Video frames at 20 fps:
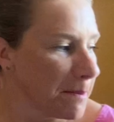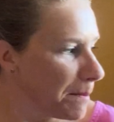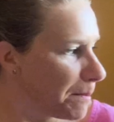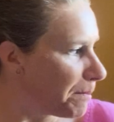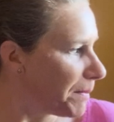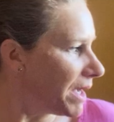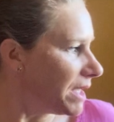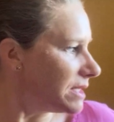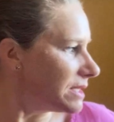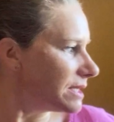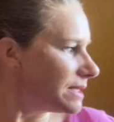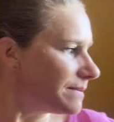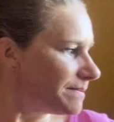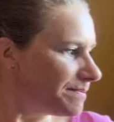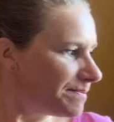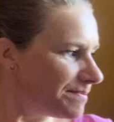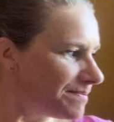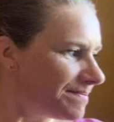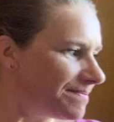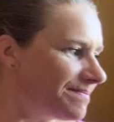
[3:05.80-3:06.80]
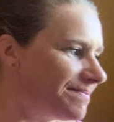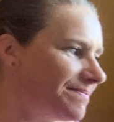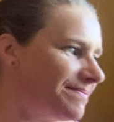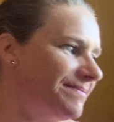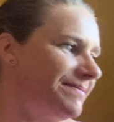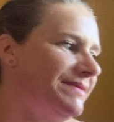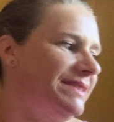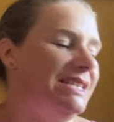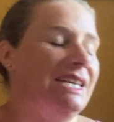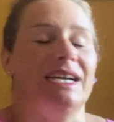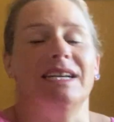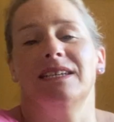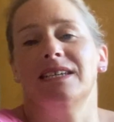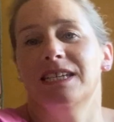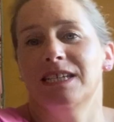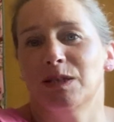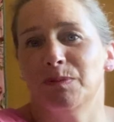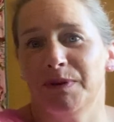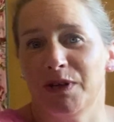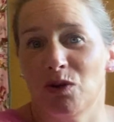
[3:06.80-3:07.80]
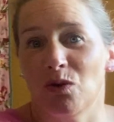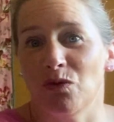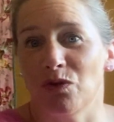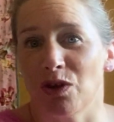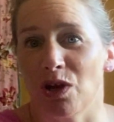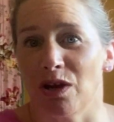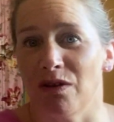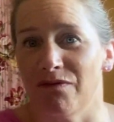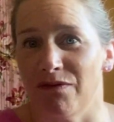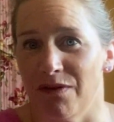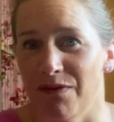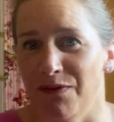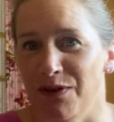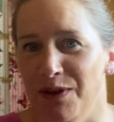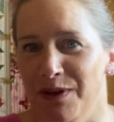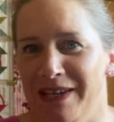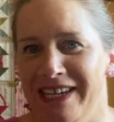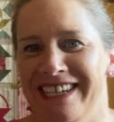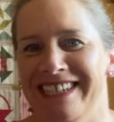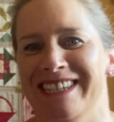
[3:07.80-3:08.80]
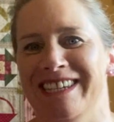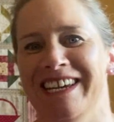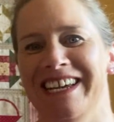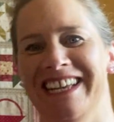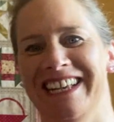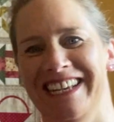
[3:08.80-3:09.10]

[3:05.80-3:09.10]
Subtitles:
But yeah, it's been on the go for a few years,